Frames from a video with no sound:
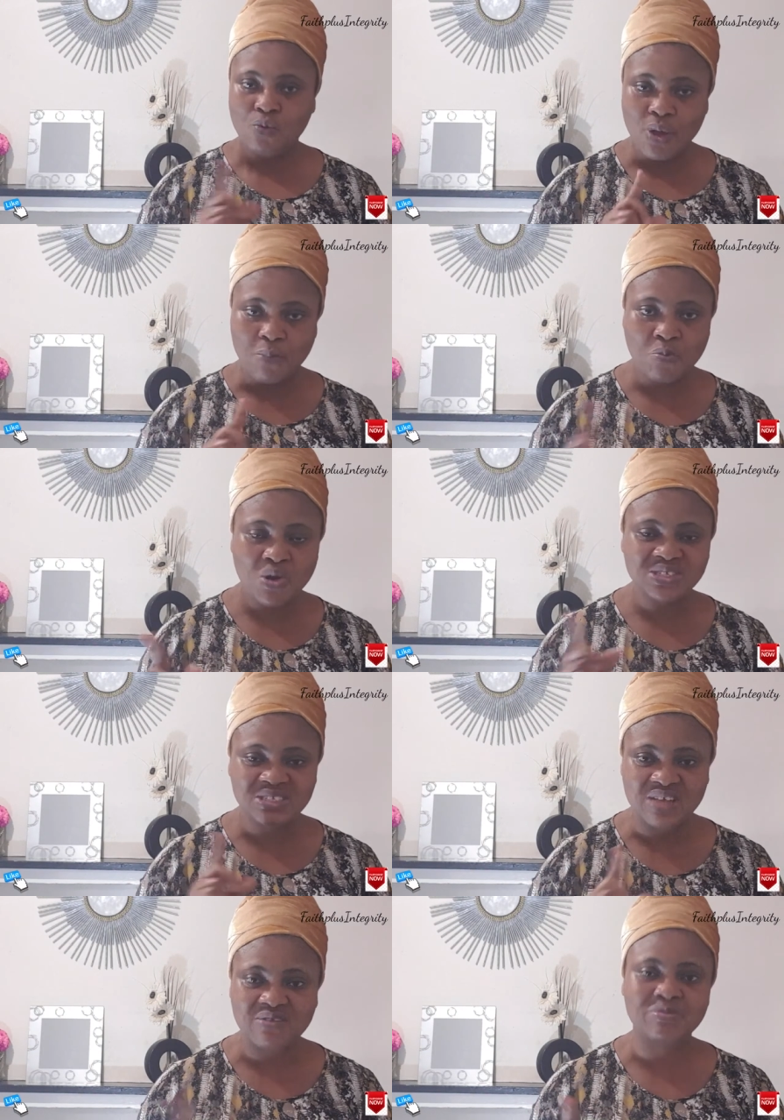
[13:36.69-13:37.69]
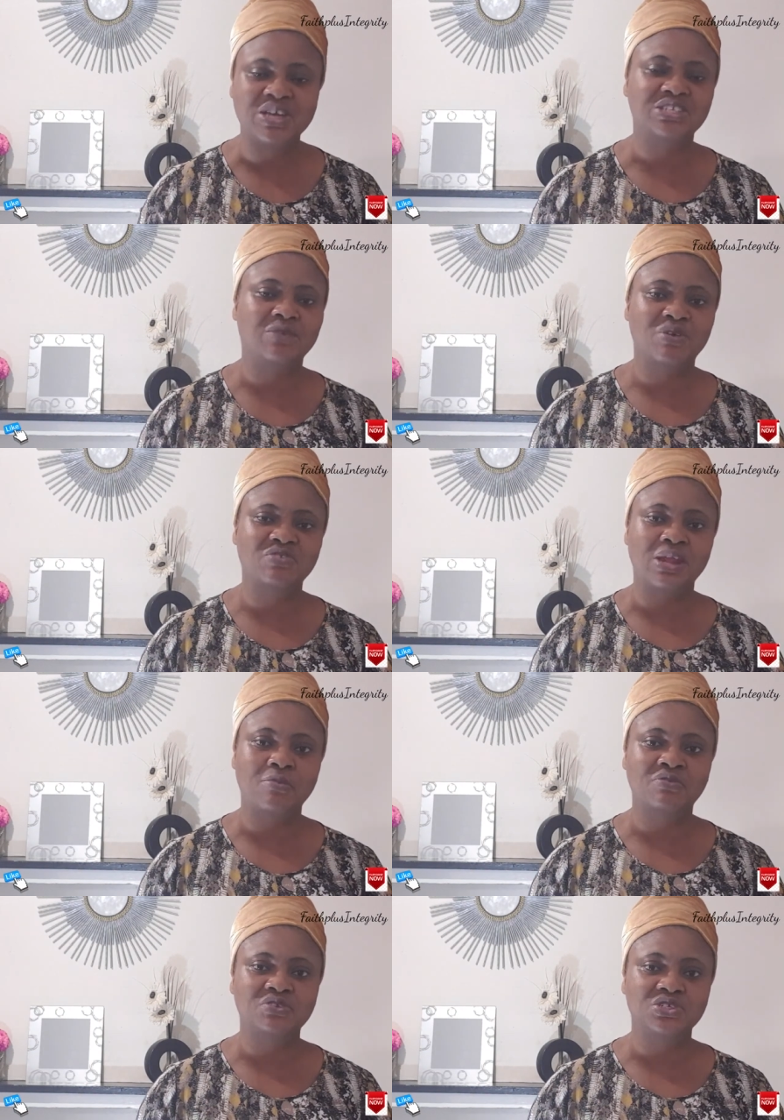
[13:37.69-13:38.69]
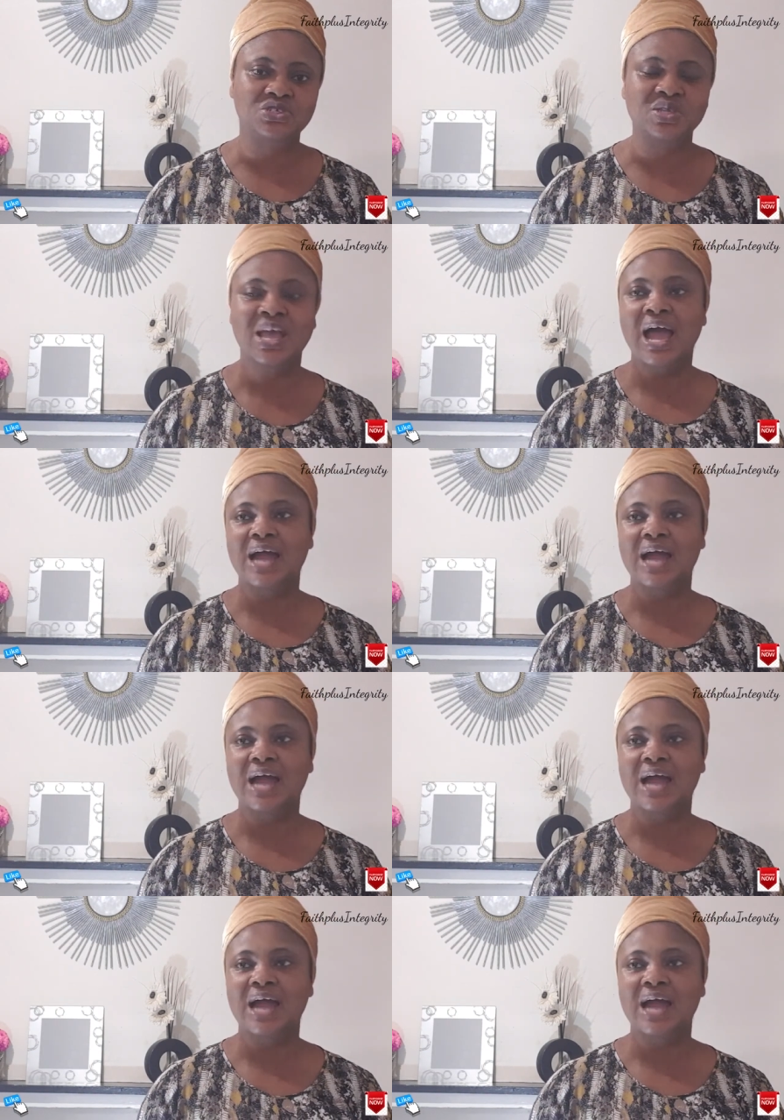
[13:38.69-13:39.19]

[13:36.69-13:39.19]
We must never be ashamed of the name of Jesus.